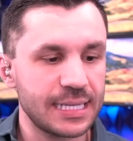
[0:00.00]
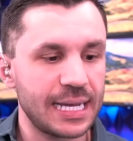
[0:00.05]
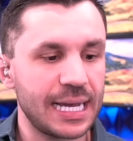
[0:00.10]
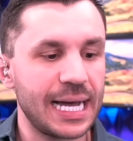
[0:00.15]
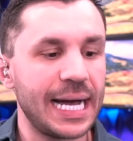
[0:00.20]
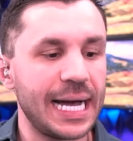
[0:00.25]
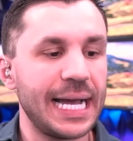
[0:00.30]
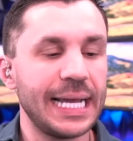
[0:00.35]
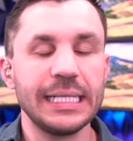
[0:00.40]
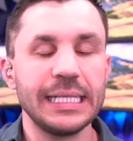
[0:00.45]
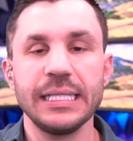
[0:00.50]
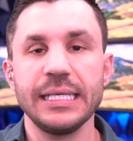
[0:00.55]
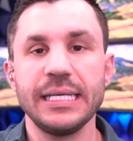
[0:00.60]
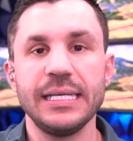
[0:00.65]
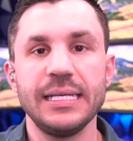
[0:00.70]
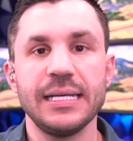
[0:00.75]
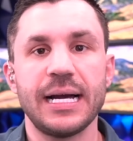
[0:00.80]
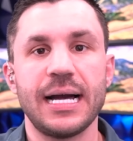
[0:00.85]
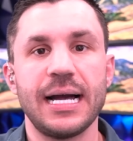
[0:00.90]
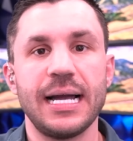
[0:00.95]

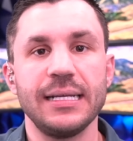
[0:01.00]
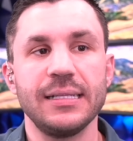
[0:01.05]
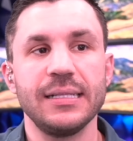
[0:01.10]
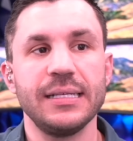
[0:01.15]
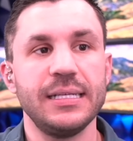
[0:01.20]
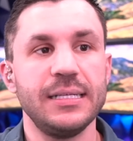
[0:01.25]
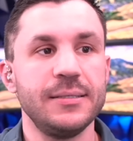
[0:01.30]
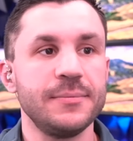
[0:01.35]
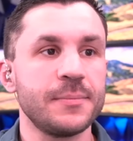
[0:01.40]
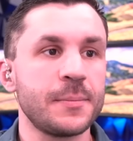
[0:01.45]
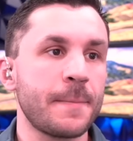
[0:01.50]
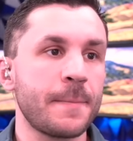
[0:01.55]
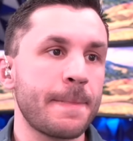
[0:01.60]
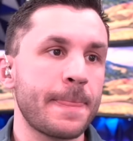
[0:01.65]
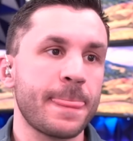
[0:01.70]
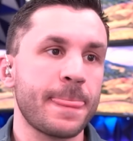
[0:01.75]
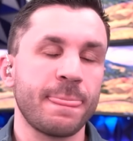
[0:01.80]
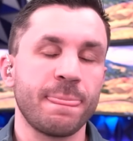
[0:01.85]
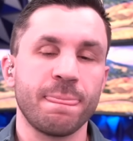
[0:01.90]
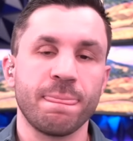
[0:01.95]
highly, highly
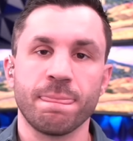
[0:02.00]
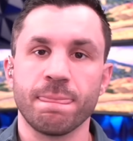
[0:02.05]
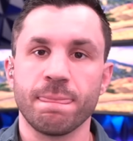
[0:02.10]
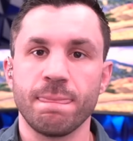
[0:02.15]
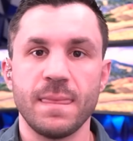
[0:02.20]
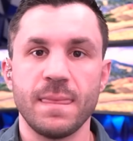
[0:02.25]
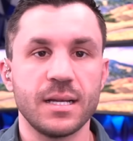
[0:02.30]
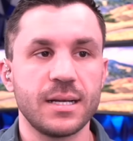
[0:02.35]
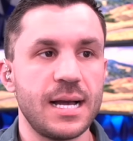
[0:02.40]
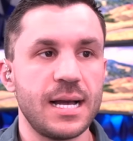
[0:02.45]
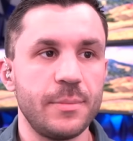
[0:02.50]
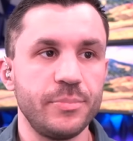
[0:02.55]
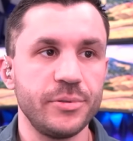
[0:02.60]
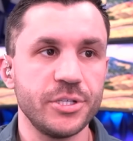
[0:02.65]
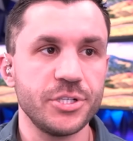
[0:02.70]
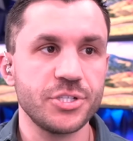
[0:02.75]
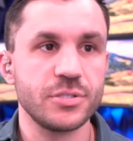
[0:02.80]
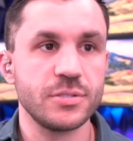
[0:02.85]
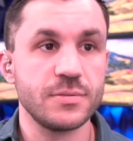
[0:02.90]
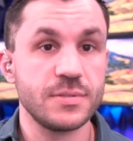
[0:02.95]

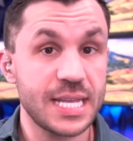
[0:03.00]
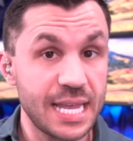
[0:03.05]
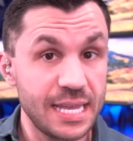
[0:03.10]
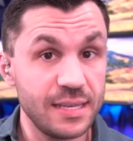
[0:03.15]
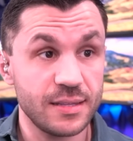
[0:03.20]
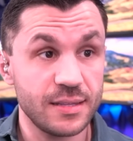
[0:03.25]
accomplished, saying